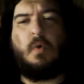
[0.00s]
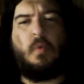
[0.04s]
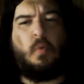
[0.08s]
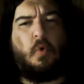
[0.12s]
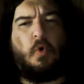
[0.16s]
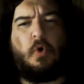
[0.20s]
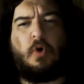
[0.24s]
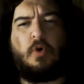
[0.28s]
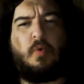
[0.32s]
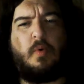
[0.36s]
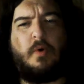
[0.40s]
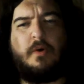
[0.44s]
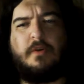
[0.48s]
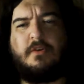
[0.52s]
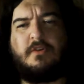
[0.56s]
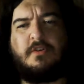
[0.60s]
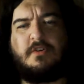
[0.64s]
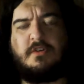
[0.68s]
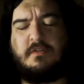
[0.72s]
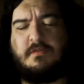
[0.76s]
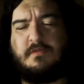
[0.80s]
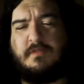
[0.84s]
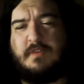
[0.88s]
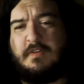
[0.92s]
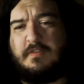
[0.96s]
Walk
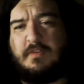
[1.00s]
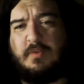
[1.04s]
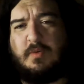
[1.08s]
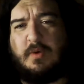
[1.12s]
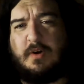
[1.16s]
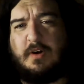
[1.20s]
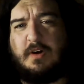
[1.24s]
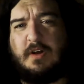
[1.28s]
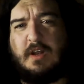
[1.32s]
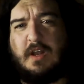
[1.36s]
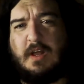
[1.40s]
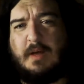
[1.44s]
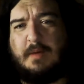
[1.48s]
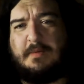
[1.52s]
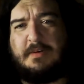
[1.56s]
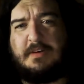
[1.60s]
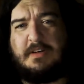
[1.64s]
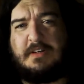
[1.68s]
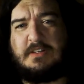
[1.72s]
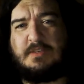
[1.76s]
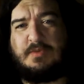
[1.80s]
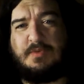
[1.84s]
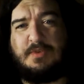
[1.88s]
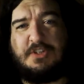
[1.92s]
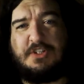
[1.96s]
151
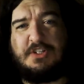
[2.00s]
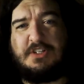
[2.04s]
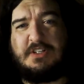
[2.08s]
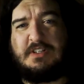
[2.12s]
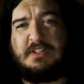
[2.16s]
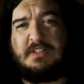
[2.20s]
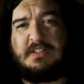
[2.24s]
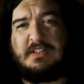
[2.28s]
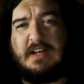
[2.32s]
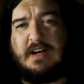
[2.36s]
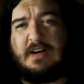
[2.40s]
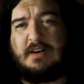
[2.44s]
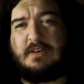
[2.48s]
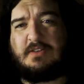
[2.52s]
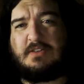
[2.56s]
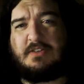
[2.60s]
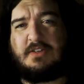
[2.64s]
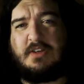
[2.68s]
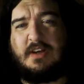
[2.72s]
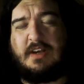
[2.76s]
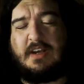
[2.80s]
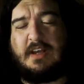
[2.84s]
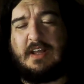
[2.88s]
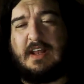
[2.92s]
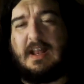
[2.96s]
kilometers, which sounds
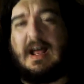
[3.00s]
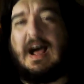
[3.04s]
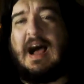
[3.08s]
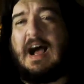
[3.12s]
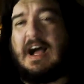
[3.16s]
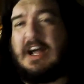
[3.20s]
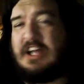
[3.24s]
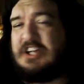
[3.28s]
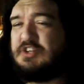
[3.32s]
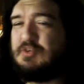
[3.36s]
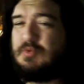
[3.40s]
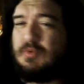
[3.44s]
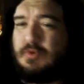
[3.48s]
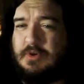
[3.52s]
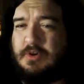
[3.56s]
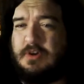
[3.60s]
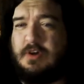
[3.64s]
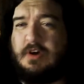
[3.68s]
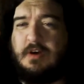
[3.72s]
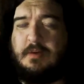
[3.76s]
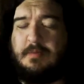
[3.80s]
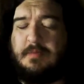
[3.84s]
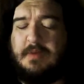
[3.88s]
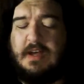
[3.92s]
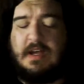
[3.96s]
like an actual
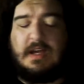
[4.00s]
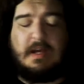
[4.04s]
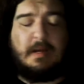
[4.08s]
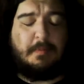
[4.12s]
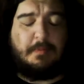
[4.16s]
nightmare,